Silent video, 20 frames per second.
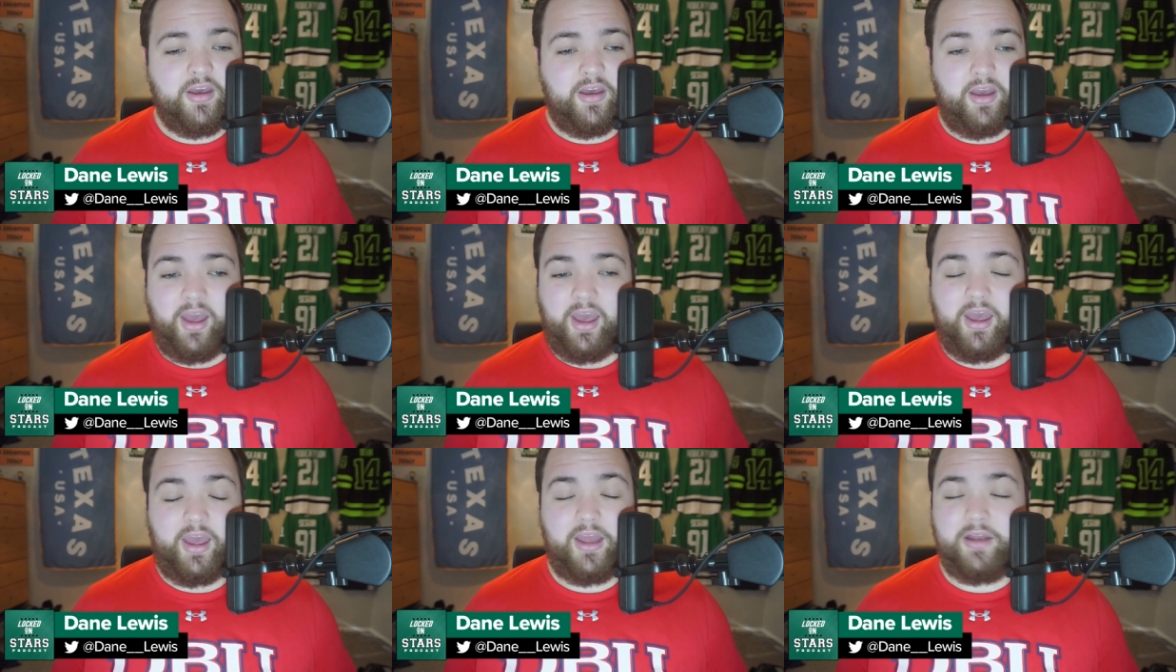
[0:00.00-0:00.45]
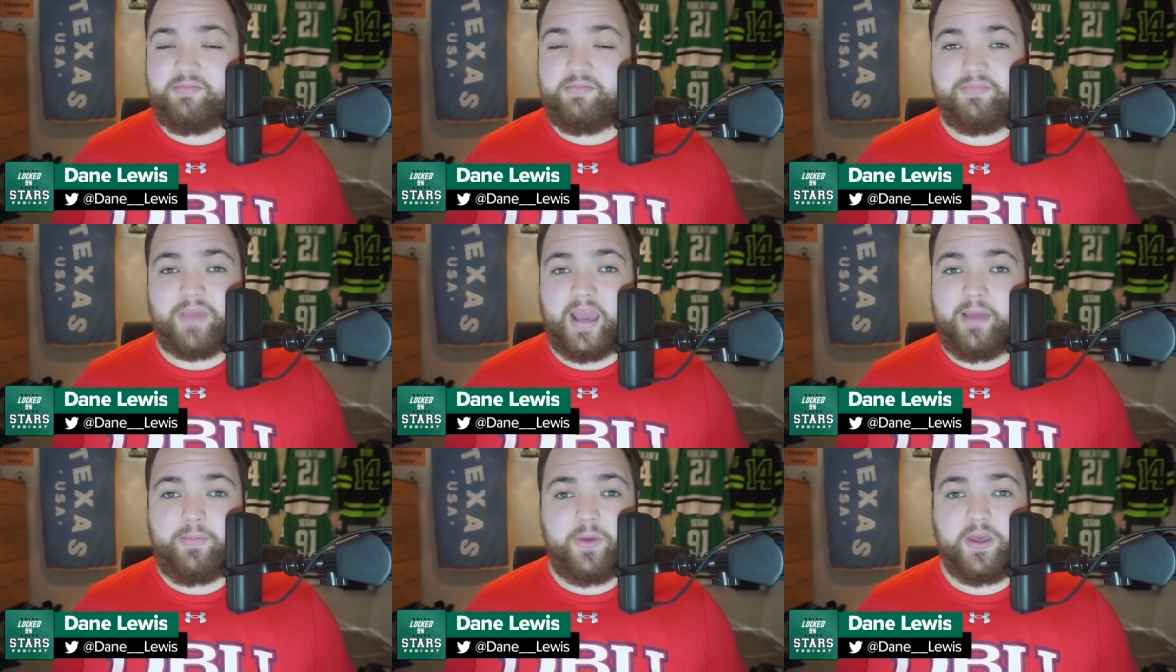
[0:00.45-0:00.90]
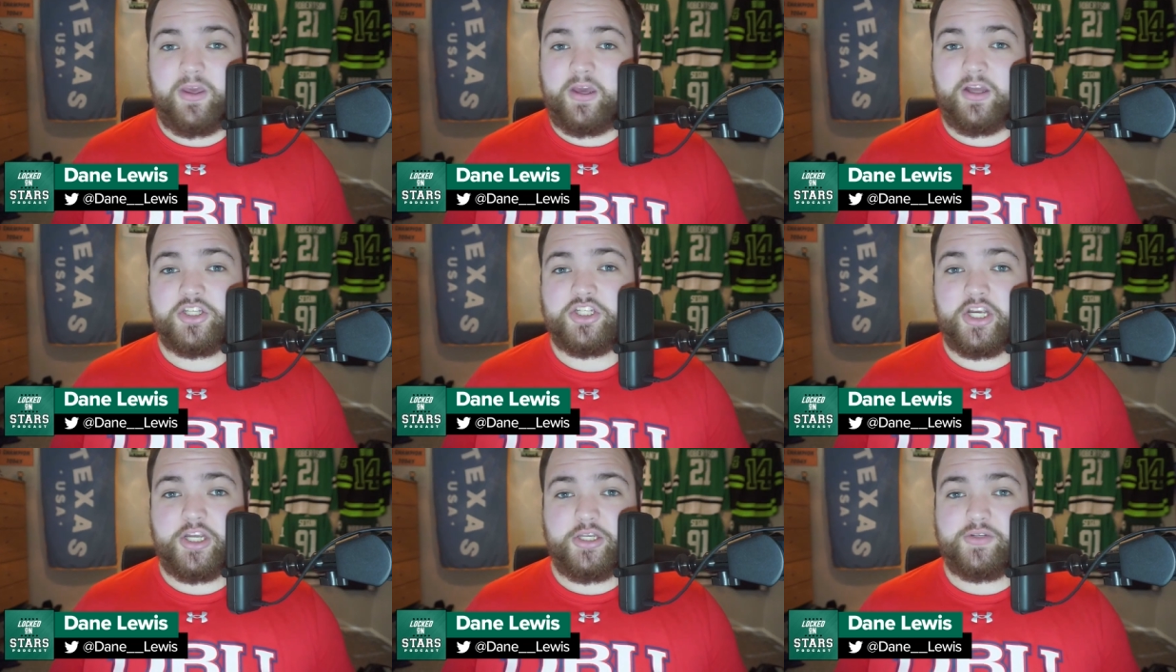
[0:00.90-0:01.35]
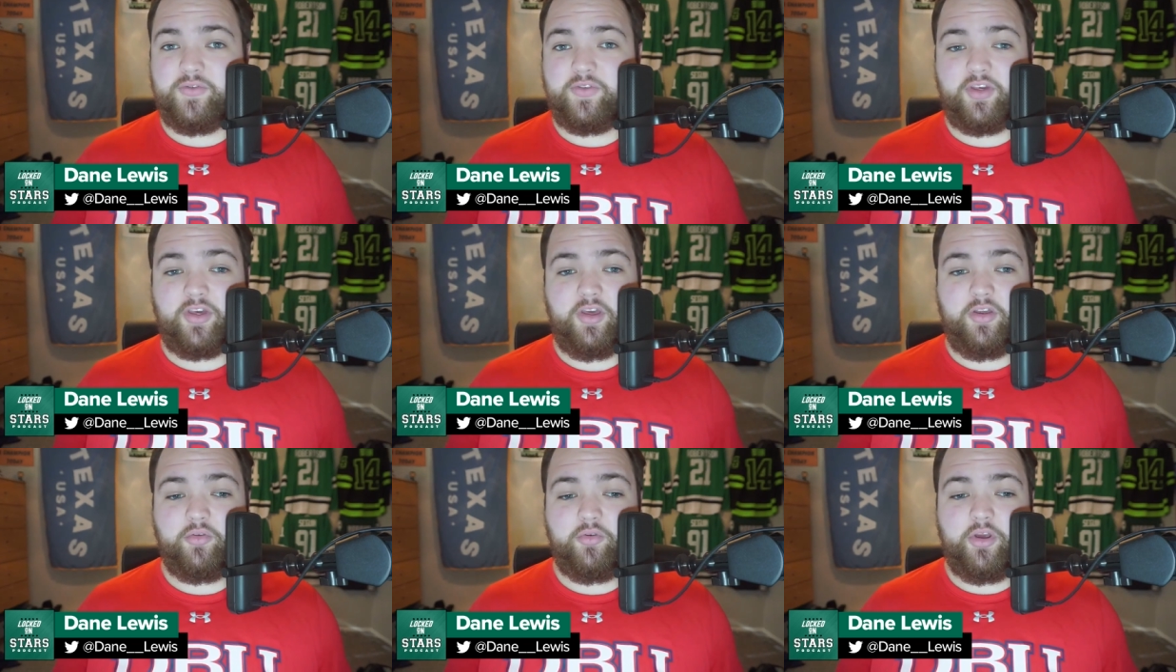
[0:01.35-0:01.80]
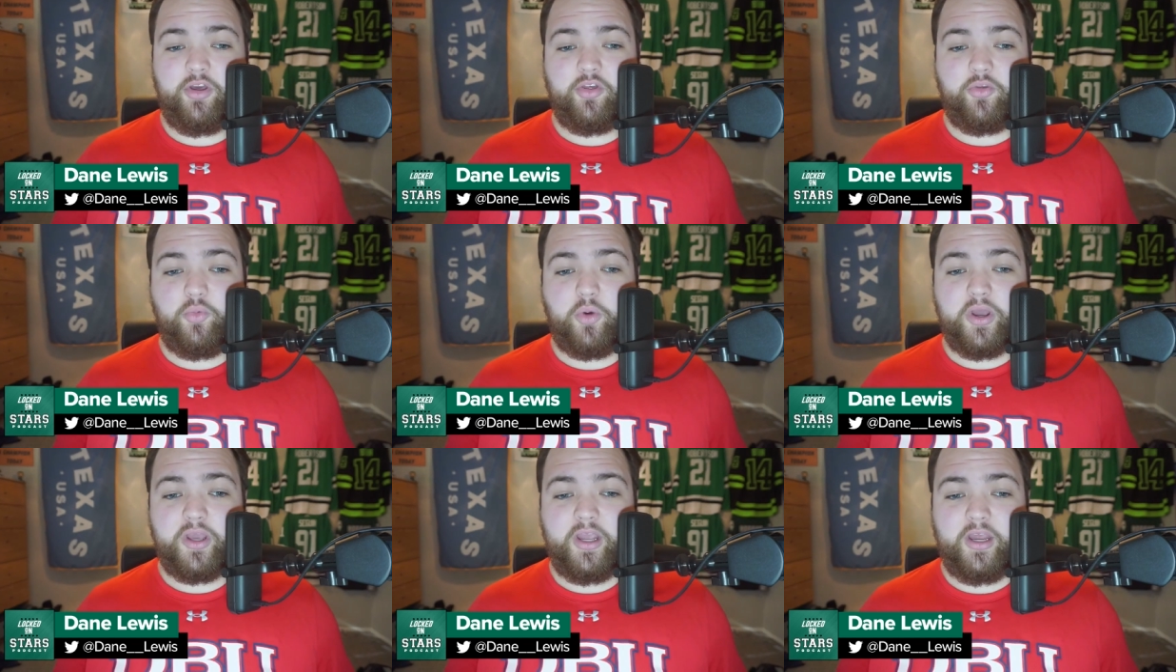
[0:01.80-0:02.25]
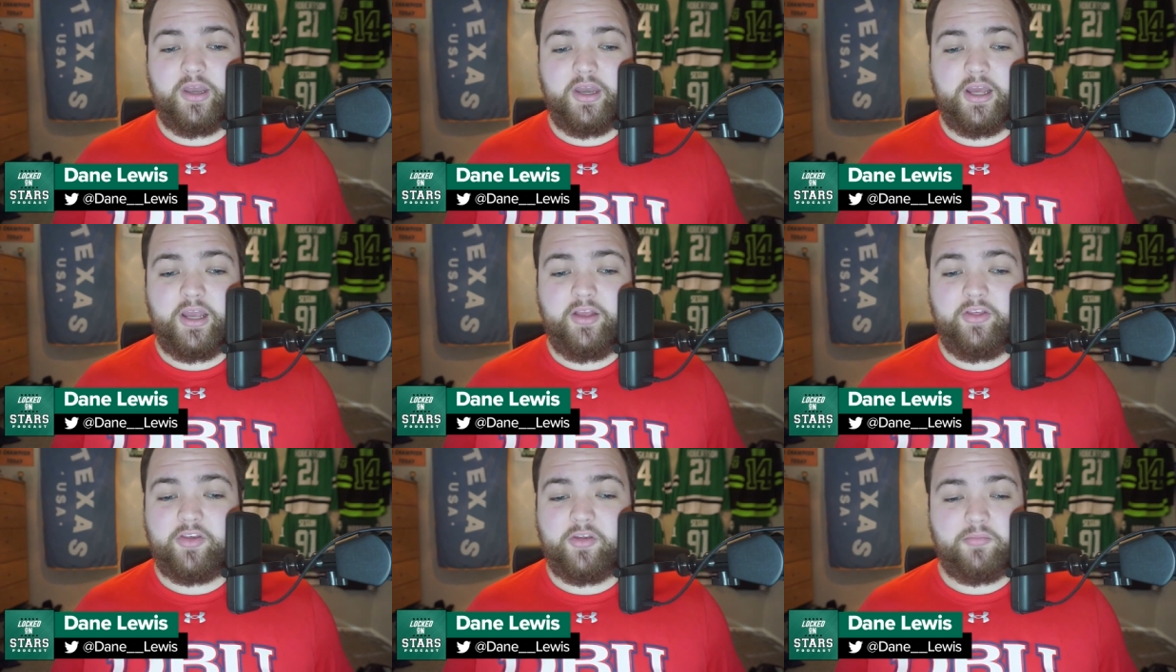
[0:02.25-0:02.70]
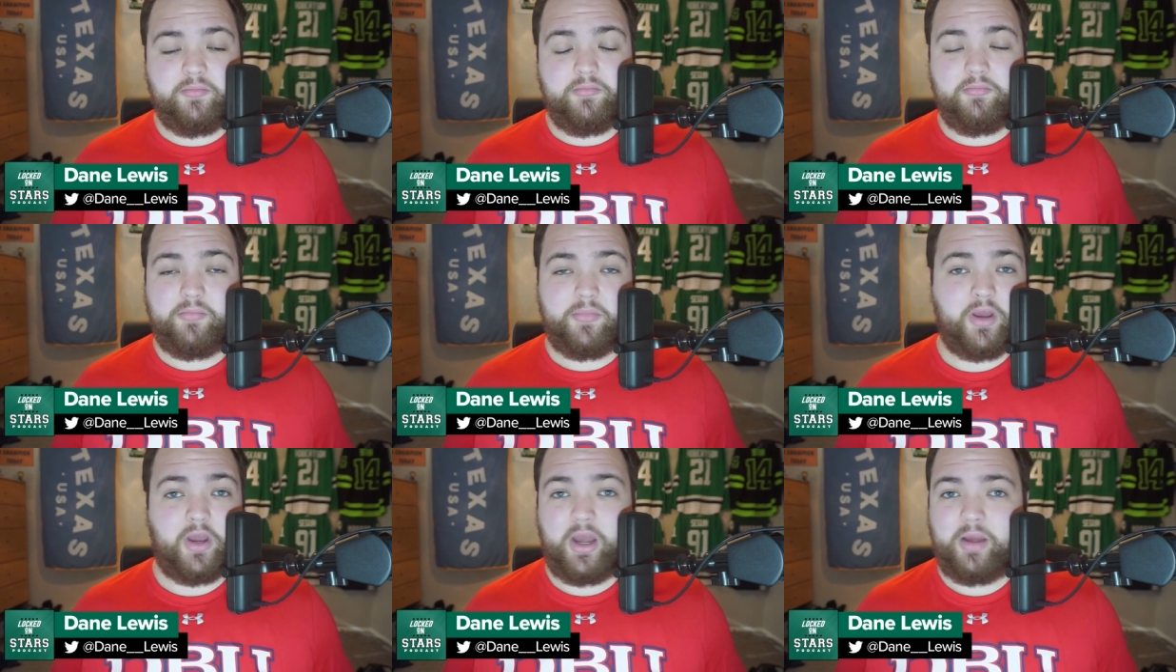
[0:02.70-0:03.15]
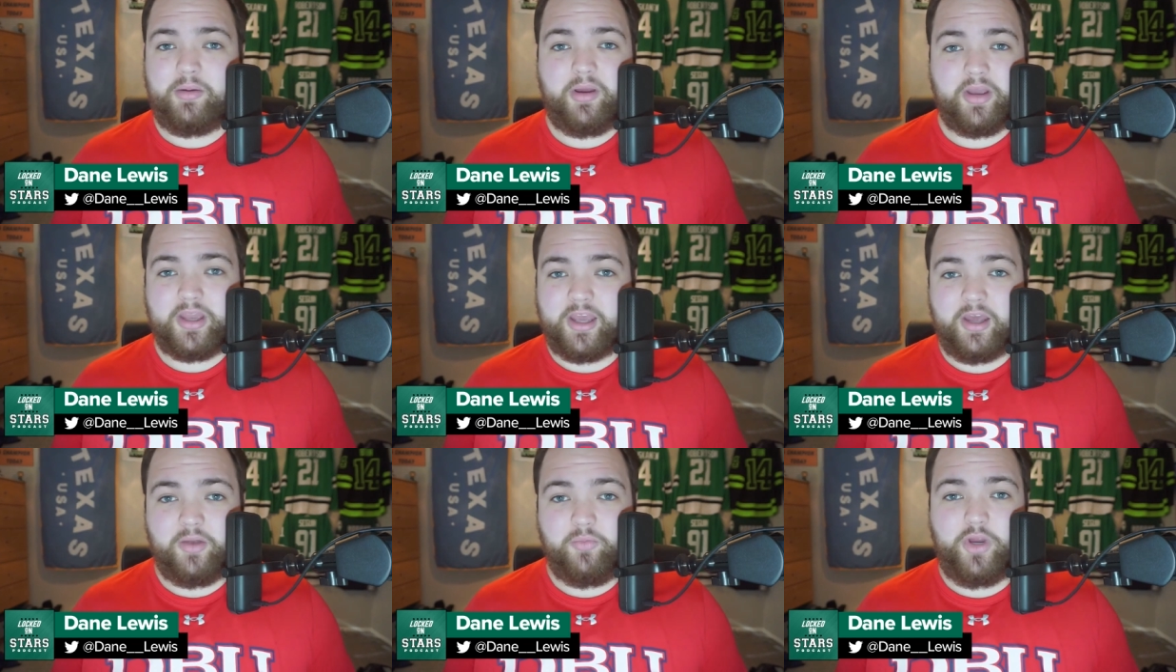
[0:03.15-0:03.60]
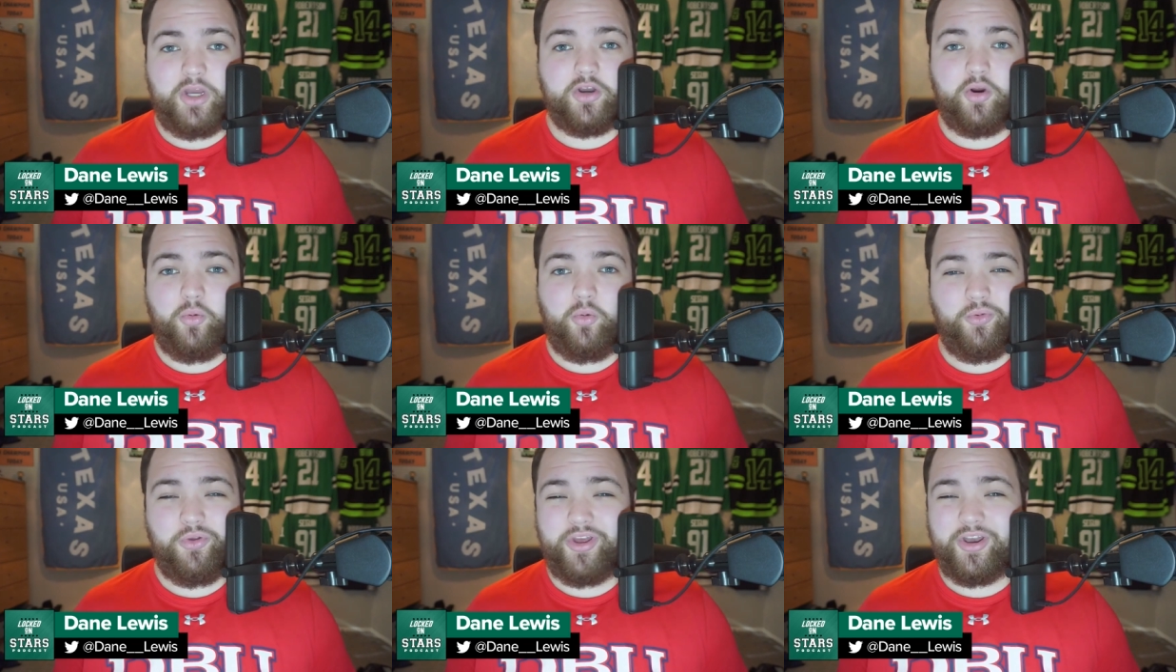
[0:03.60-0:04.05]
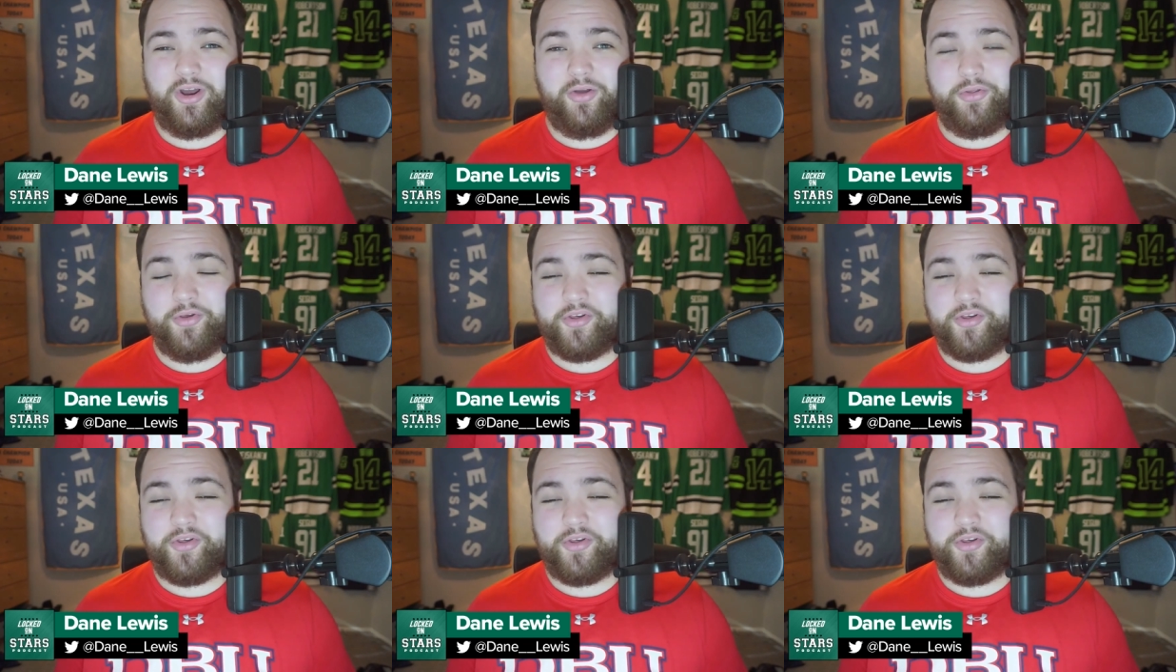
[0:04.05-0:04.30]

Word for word: And, and maybe a change of scenery is what he needs. And again, we don't really know the